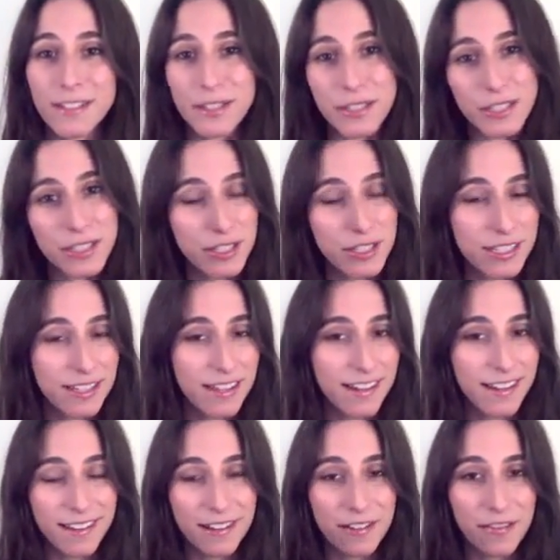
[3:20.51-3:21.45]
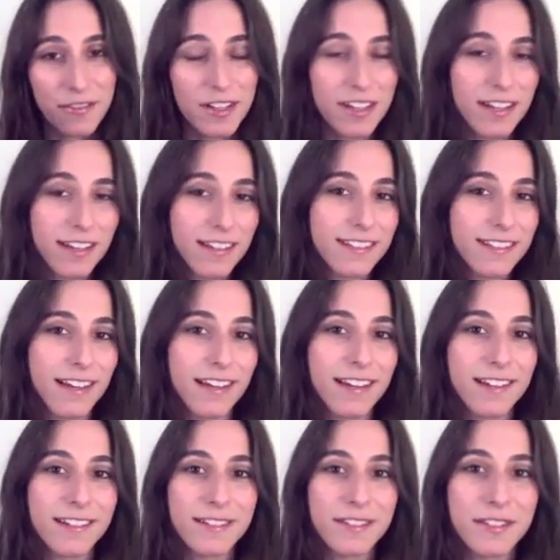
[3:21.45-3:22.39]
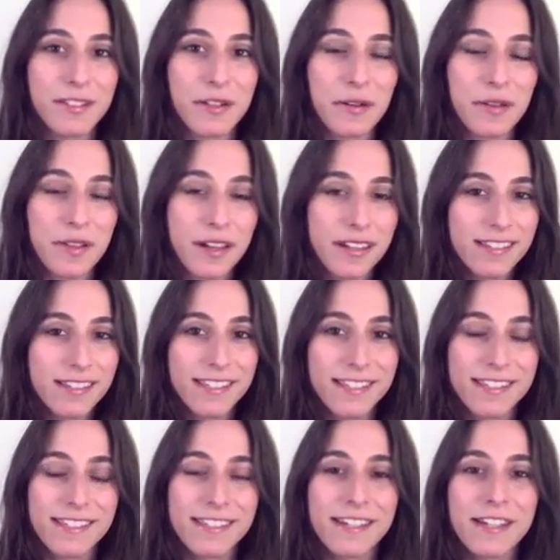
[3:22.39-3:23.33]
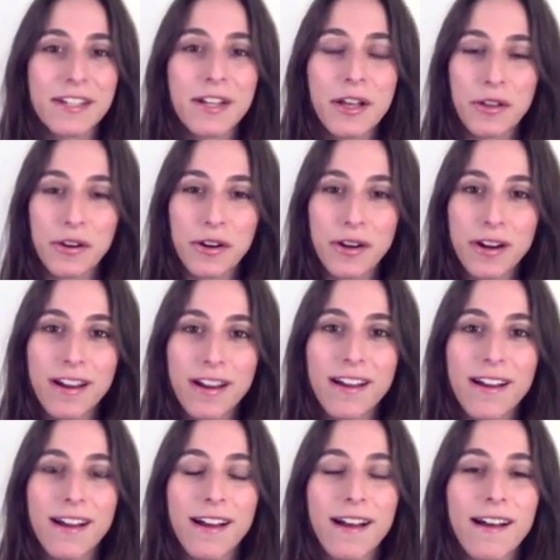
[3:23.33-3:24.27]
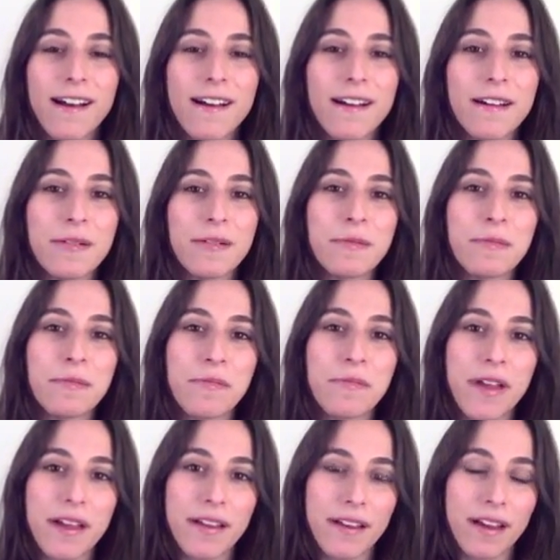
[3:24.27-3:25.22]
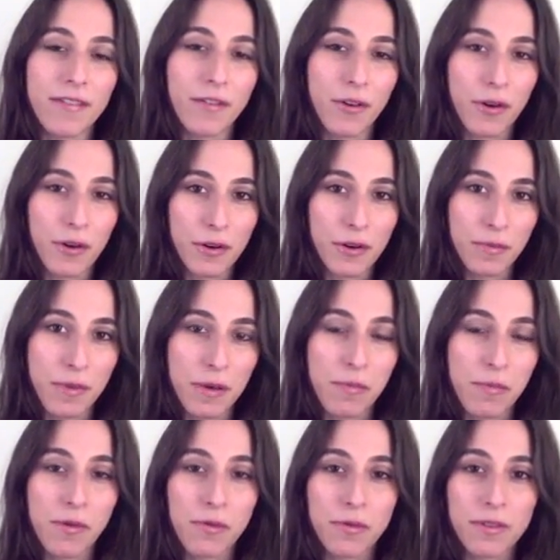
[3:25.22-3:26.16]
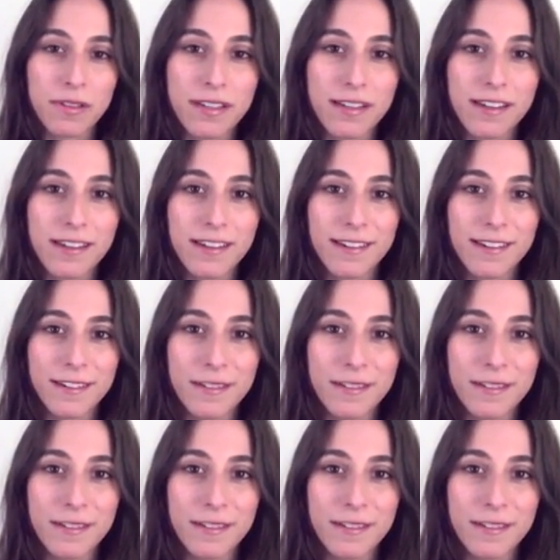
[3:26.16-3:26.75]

Looks just like an infinity sign. So that's another that I've heard people really